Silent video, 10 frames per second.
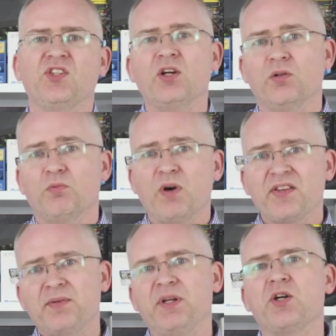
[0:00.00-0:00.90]
So,
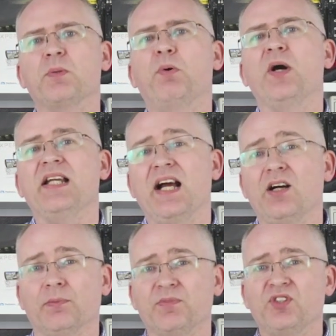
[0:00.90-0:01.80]
one thing we've got to point
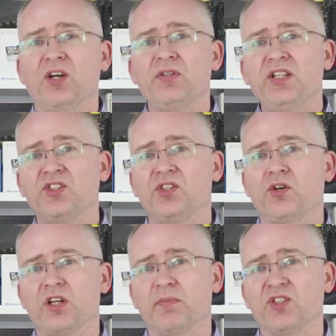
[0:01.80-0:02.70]
out, Sony's
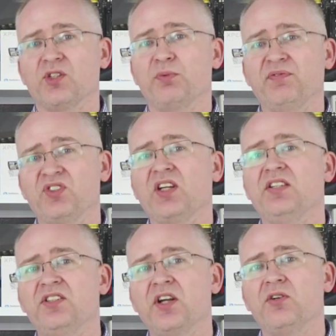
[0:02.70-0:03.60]
documents that we've
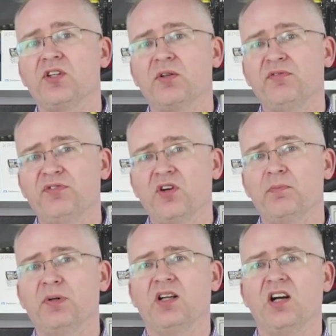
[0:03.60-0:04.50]
seen don't
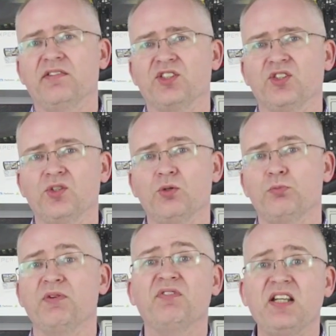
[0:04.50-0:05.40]
confirm Polaris at all.
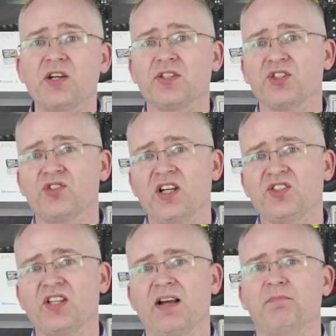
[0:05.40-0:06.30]
We've really got to
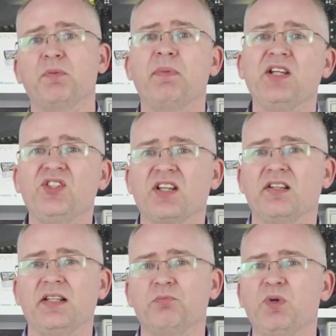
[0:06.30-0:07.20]
stress that, but
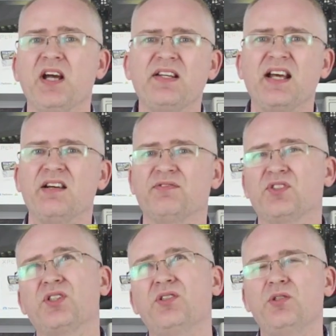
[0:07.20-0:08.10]
basically, we only have
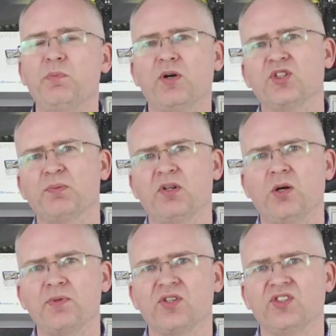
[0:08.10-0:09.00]
two possible
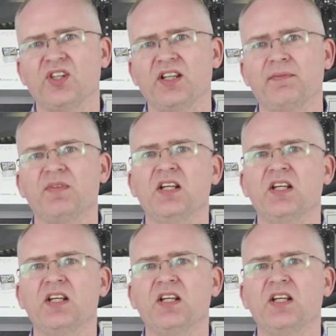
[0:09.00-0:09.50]
options here.